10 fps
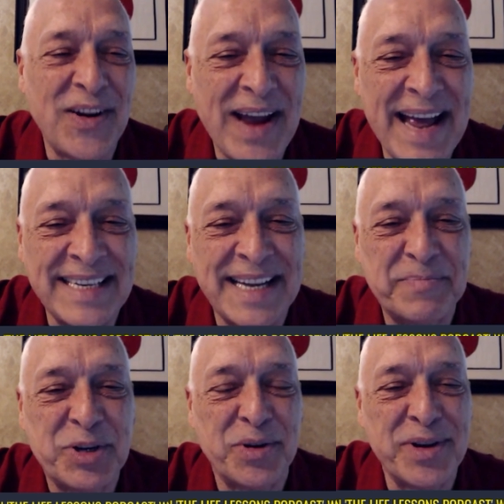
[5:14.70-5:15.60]
heads up
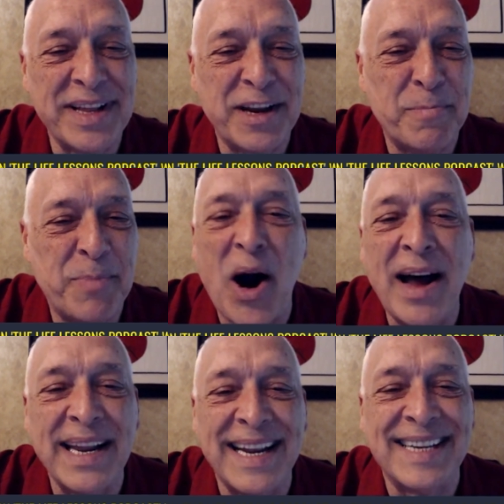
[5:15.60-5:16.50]
to look at their
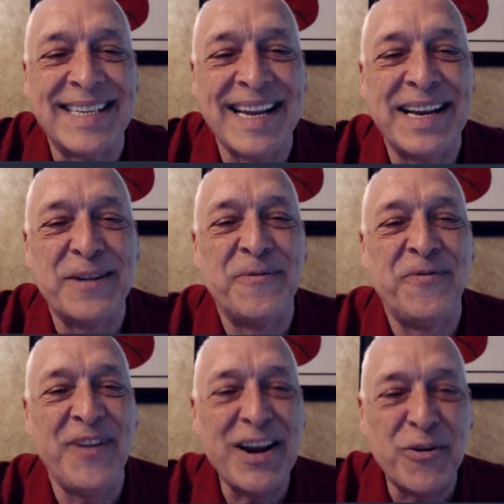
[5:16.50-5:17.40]
body because they can
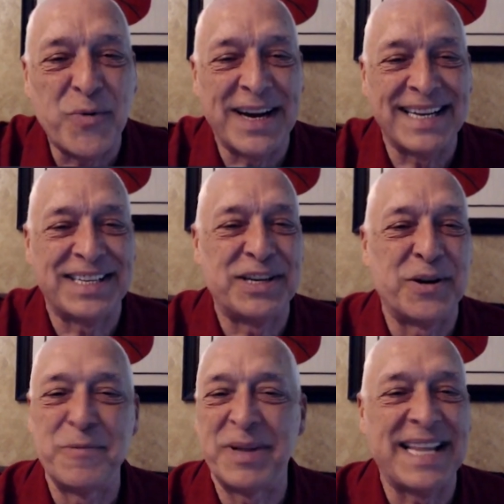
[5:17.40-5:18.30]
feel what it's
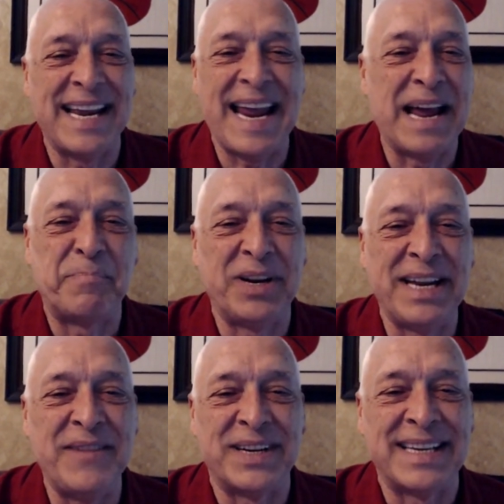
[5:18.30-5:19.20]
doing, but they can't
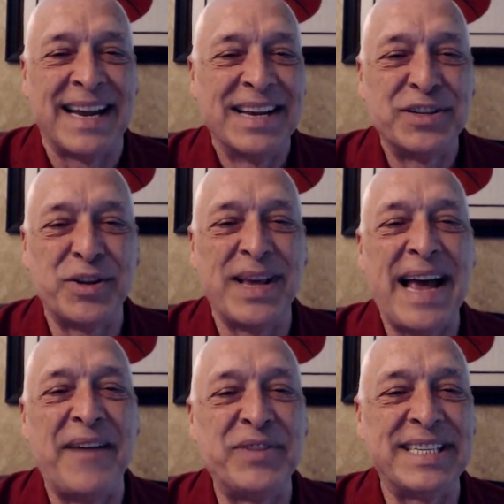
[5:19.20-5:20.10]
believe it. So they
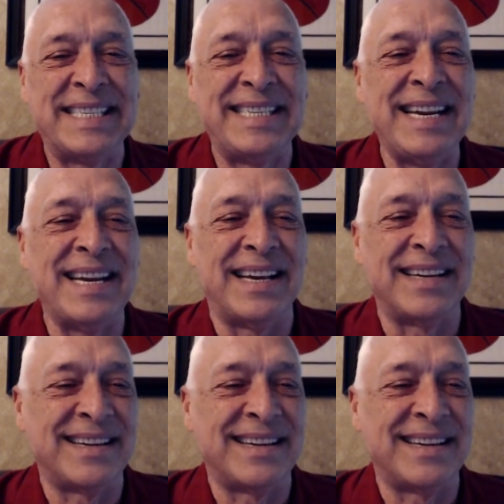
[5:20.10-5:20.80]
have to see it.